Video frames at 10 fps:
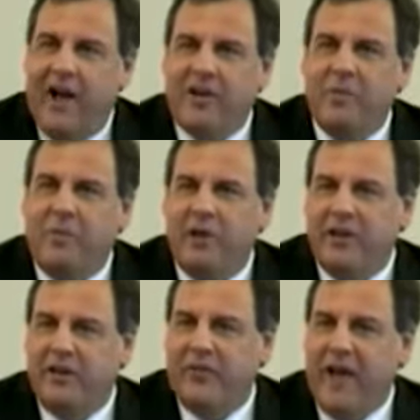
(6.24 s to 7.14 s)

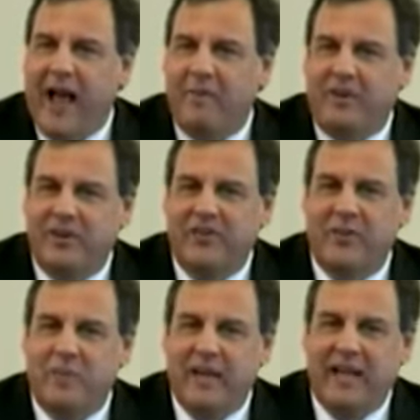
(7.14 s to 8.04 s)
completely fabulous
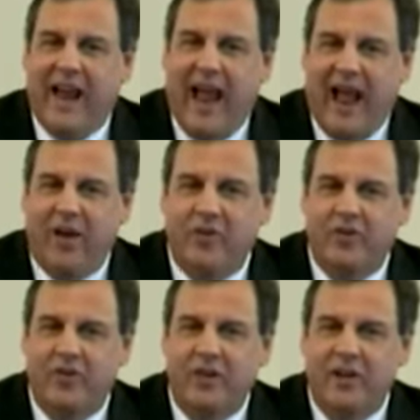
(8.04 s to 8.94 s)
to be in a
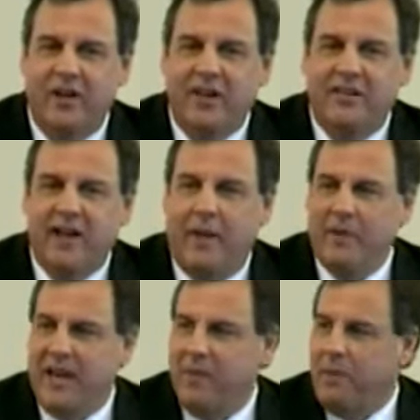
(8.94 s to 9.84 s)
house
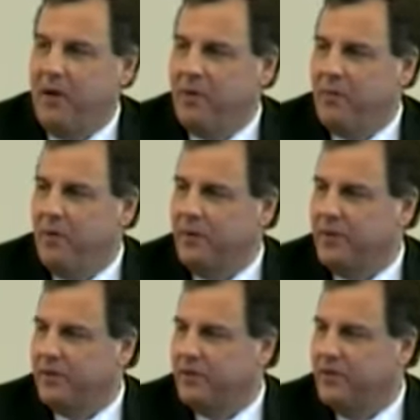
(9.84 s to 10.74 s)
dominated by
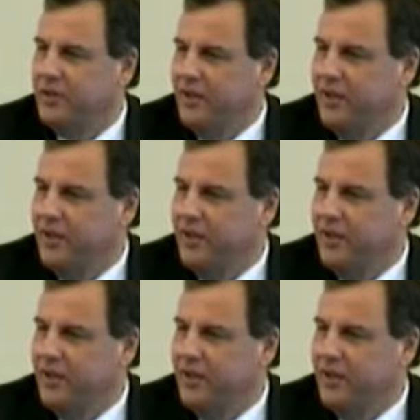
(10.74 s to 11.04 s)
Republicans.